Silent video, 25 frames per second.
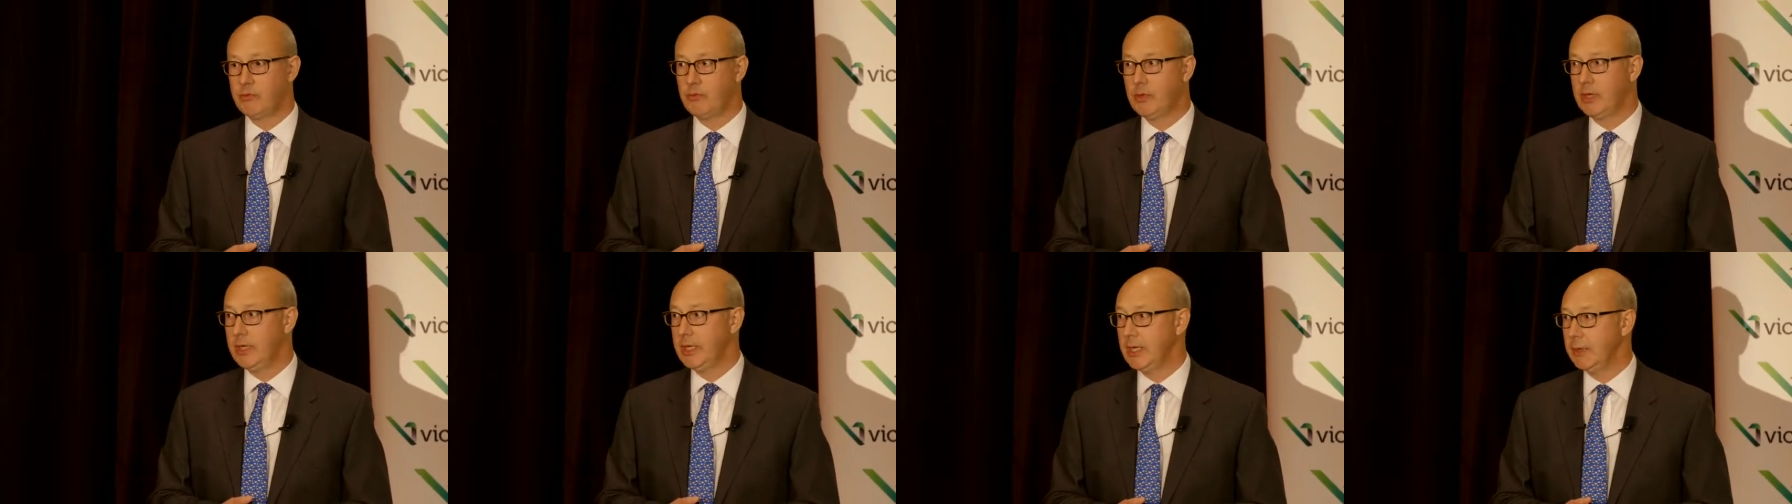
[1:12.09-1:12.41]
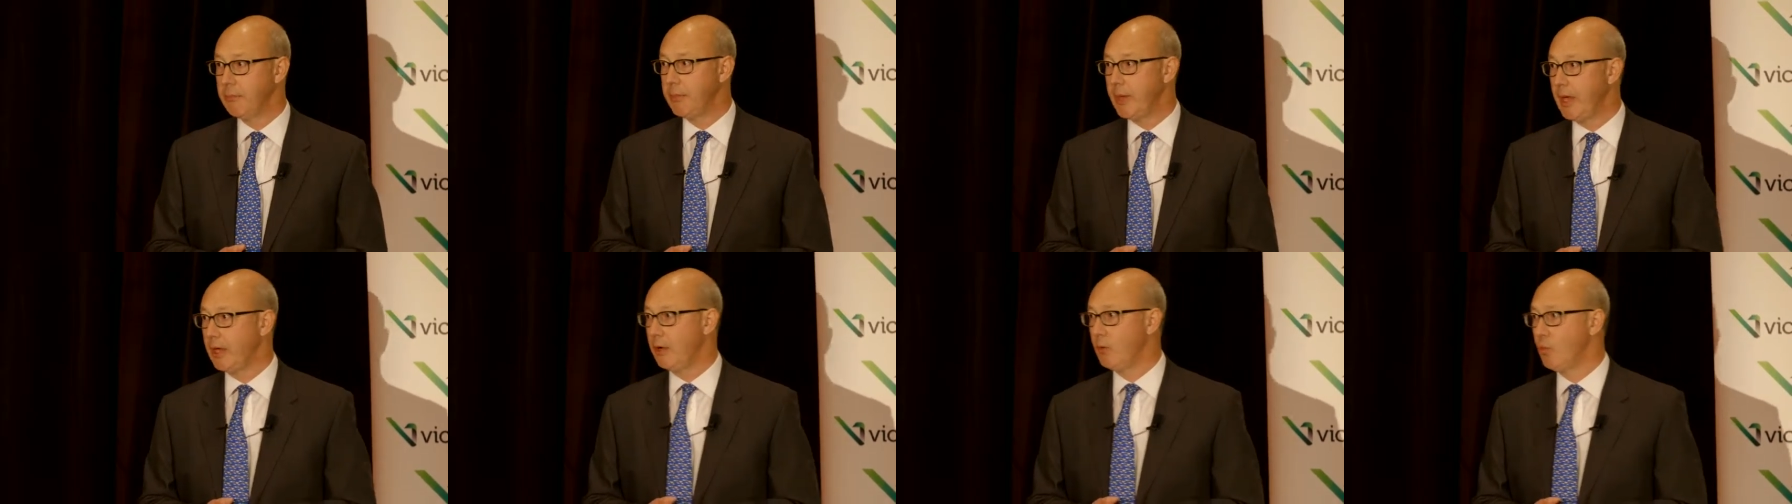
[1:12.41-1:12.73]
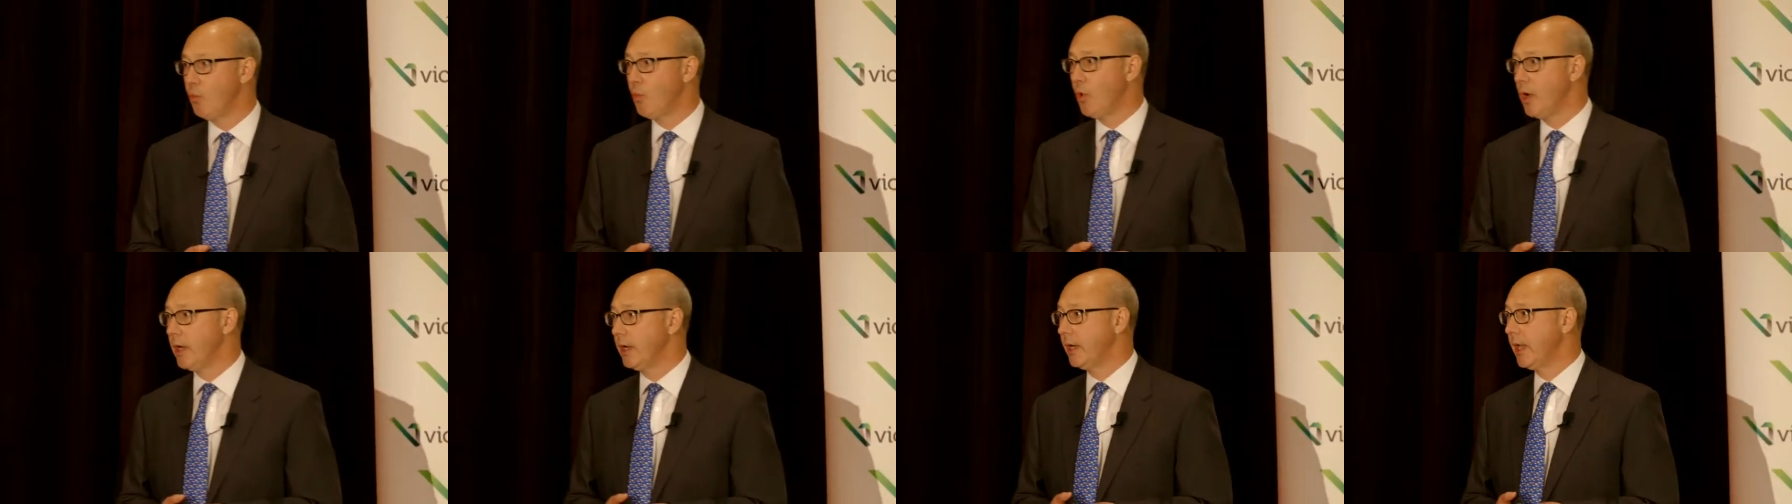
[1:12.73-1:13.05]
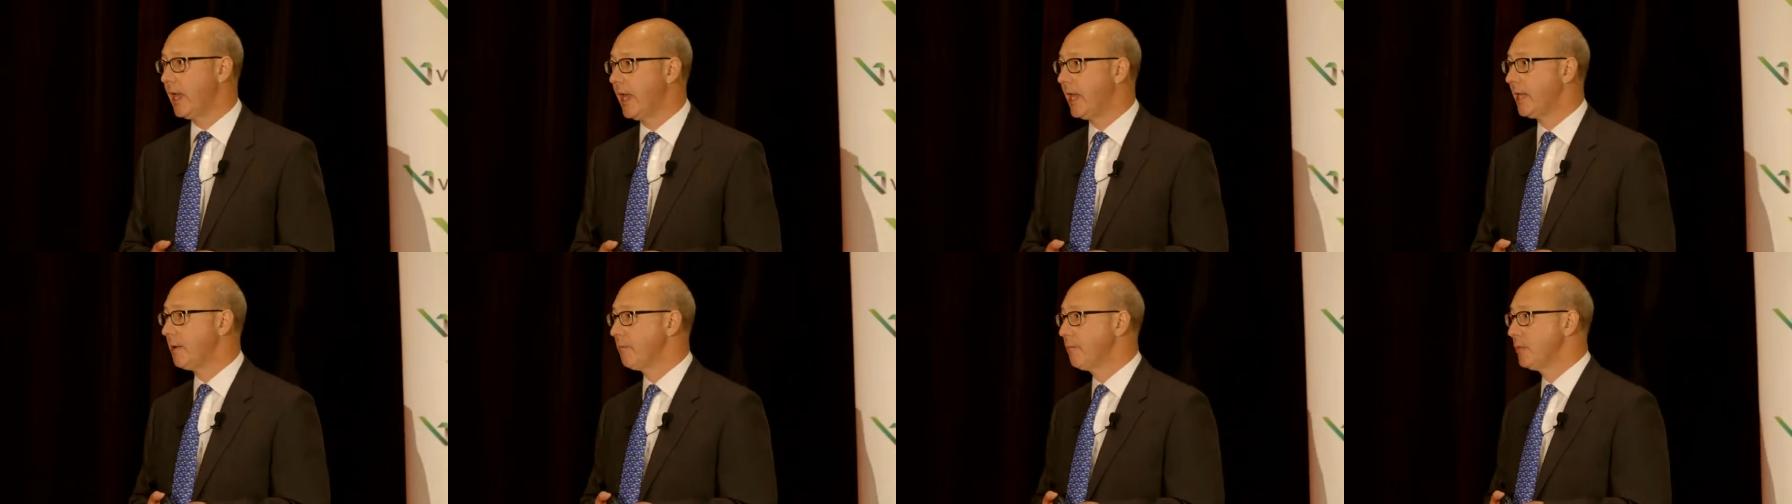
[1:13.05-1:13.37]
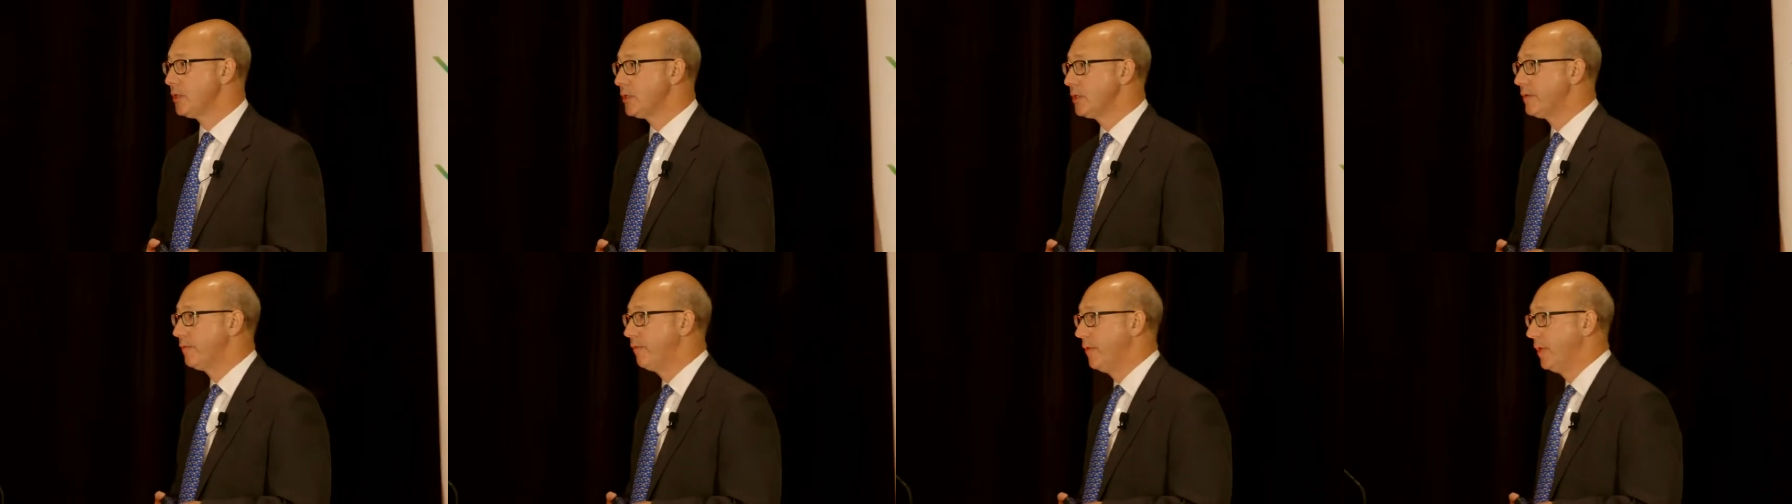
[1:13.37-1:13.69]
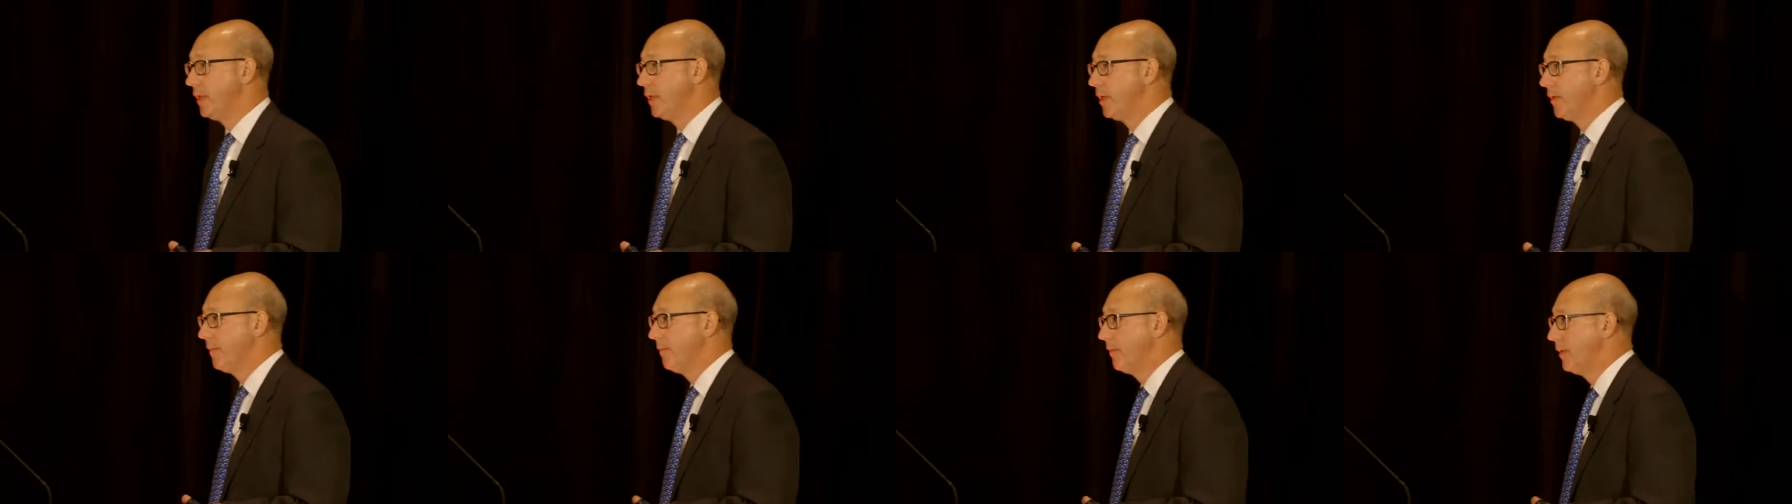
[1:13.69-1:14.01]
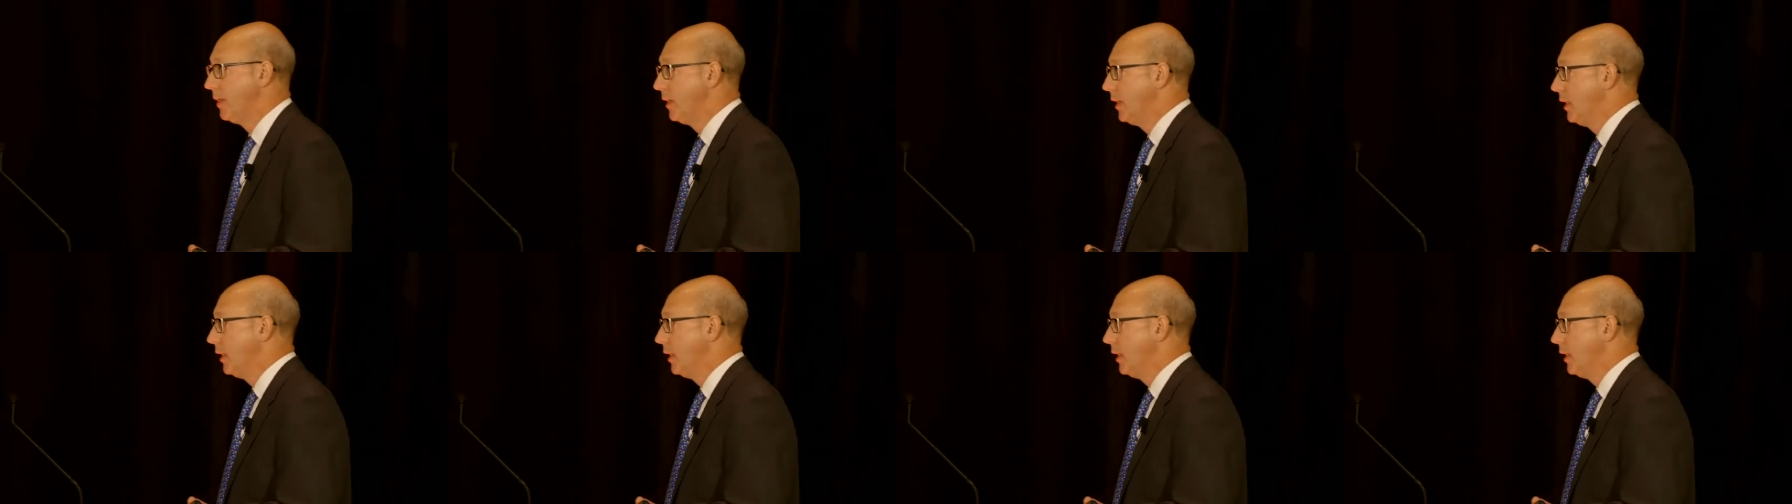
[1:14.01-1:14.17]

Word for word: really about one atmosphere,